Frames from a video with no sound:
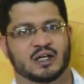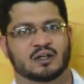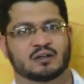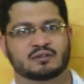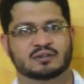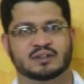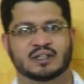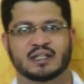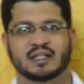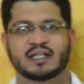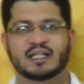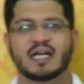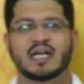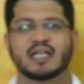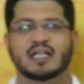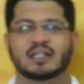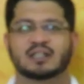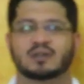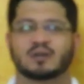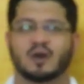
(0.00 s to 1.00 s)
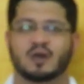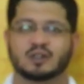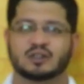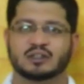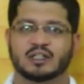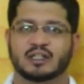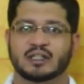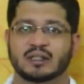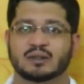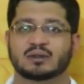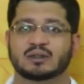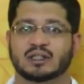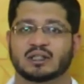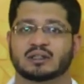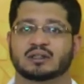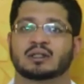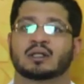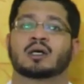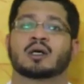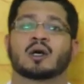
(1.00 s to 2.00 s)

of the Indian Constitution